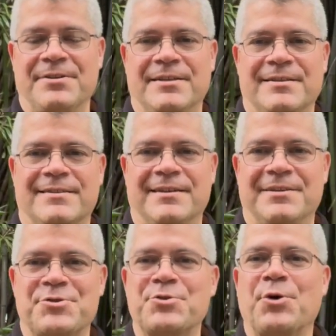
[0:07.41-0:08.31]
and it's
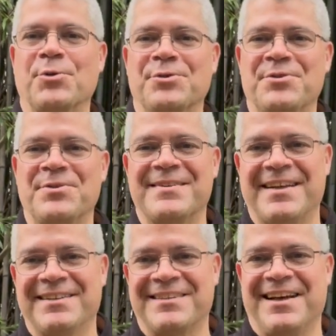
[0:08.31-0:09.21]
too cold to do this
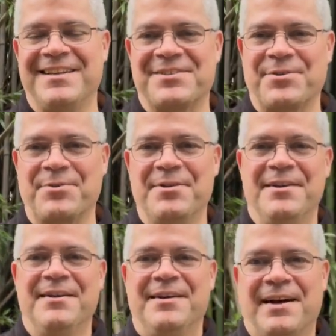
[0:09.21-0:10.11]
outside, so
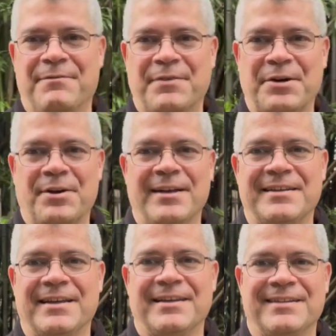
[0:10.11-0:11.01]
I figured
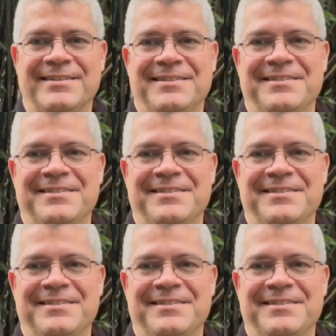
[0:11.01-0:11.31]
I'd